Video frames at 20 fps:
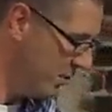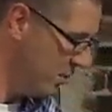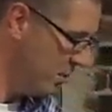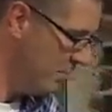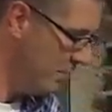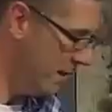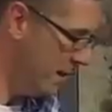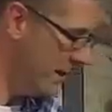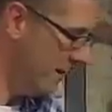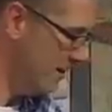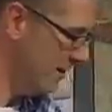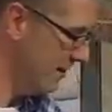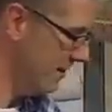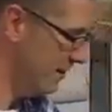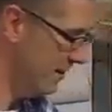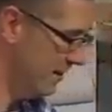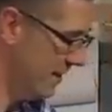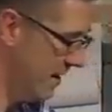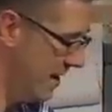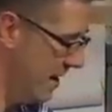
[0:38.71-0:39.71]

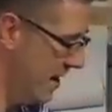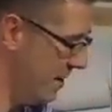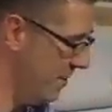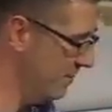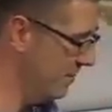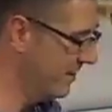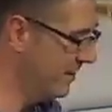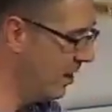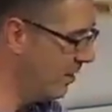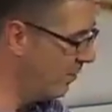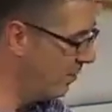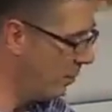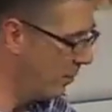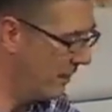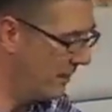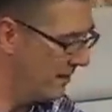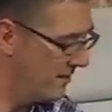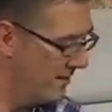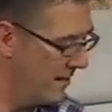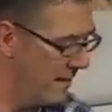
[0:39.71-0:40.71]
surplus,
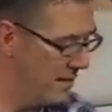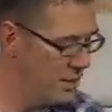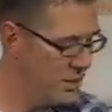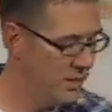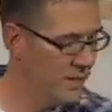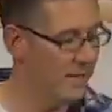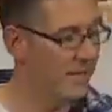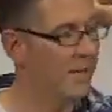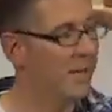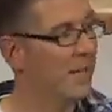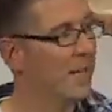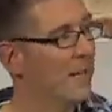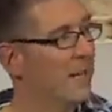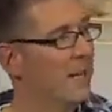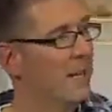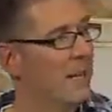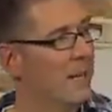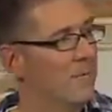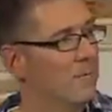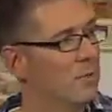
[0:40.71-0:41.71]
self-organization.
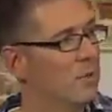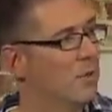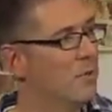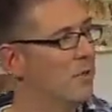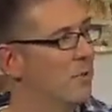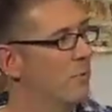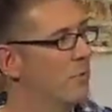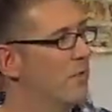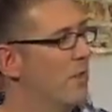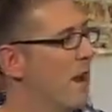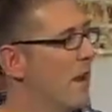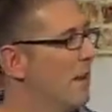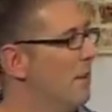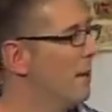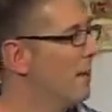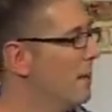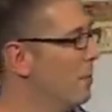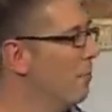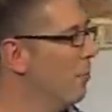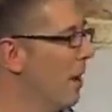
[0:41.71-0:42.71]
Susan was talking
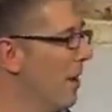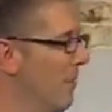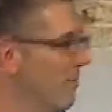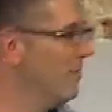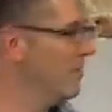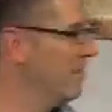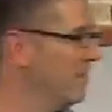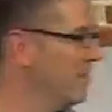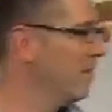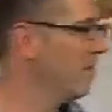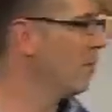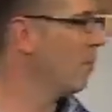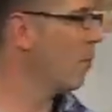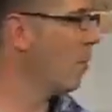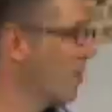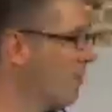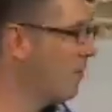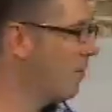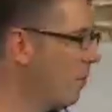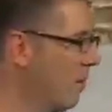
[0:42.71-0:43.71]
about the preferences of the
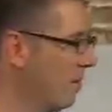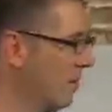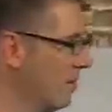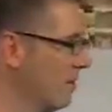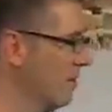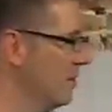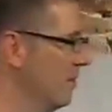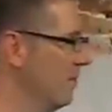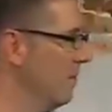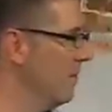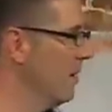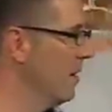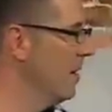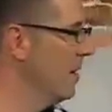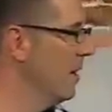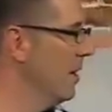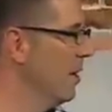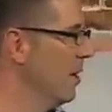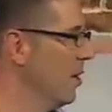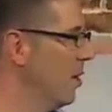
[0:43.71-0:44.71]
workforce.
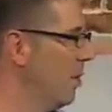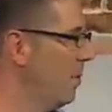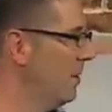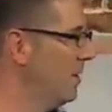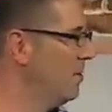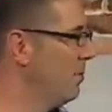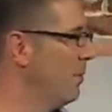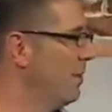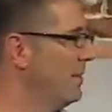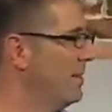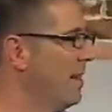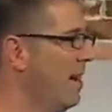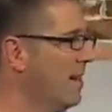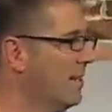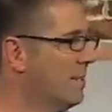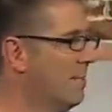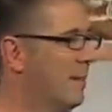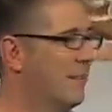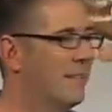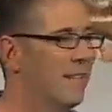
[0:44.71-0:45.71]
Nobody's really
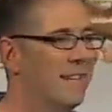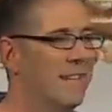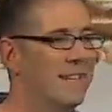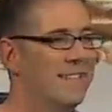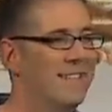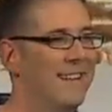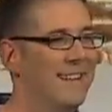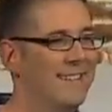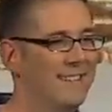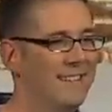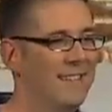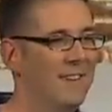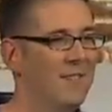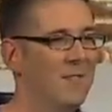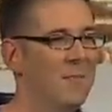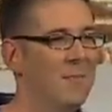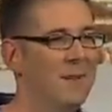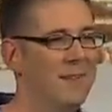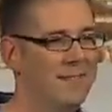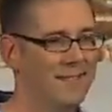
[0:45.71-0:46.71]
talked about the necessity of
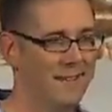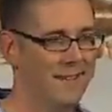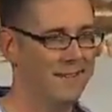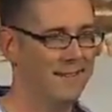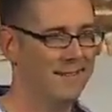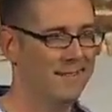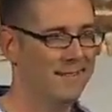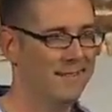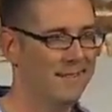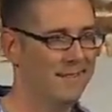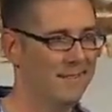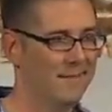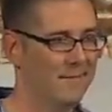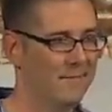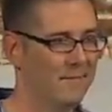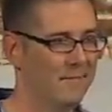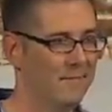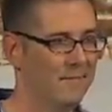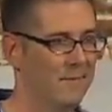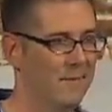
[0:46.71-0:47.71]
the business,
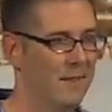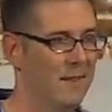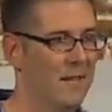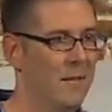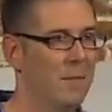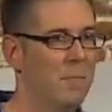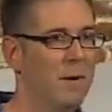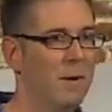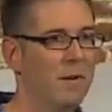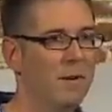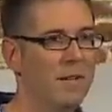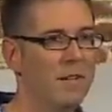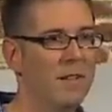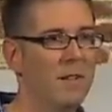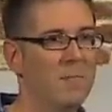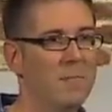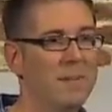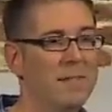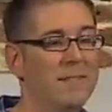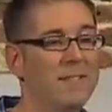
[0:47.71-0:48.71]
the ability of
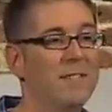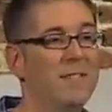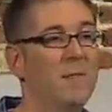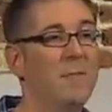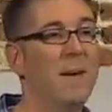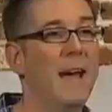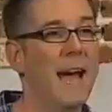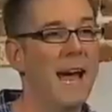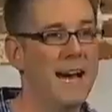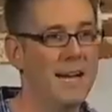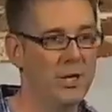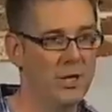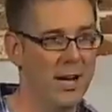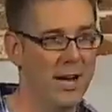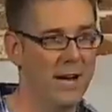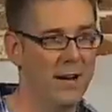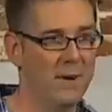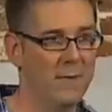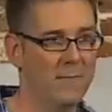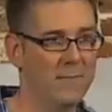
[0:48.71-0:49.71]
the business to be
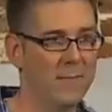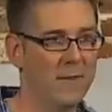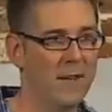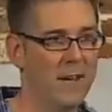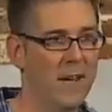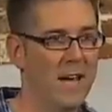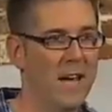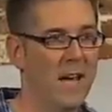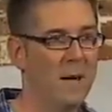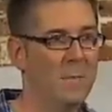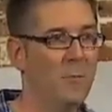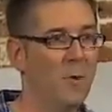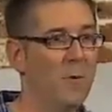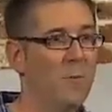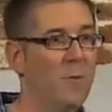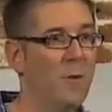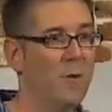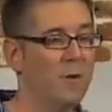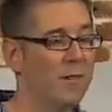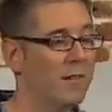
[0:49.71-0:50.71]
agile, and more
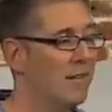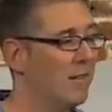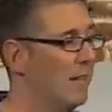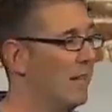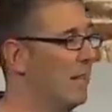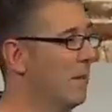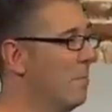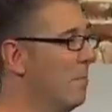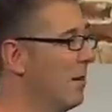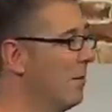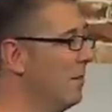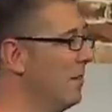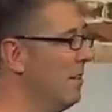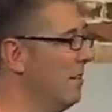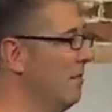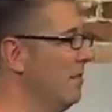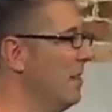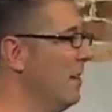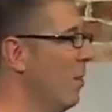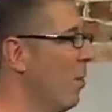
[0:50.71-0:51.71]
importantly, the ability
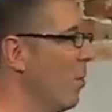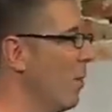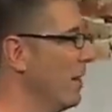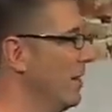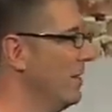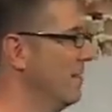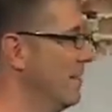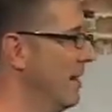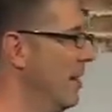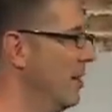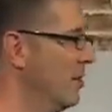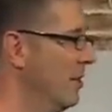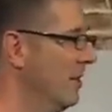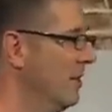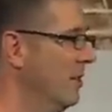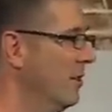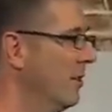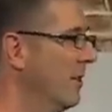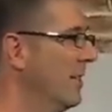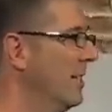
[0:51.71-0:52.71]
of the
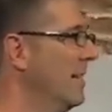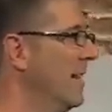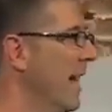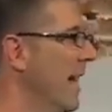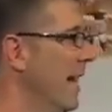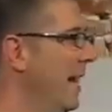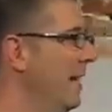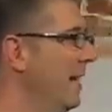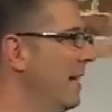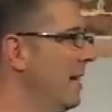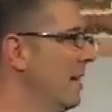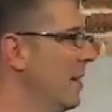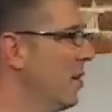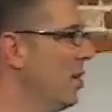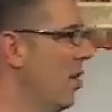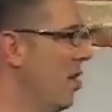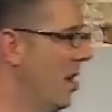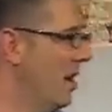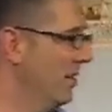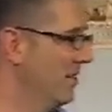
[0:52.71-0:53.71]
organization to contain
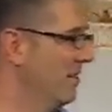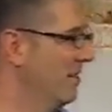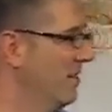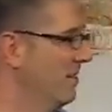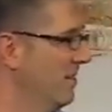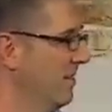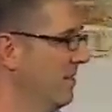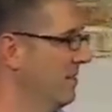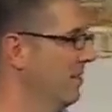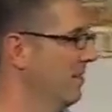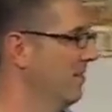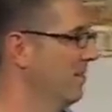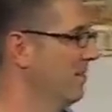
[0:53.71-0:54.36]
costs.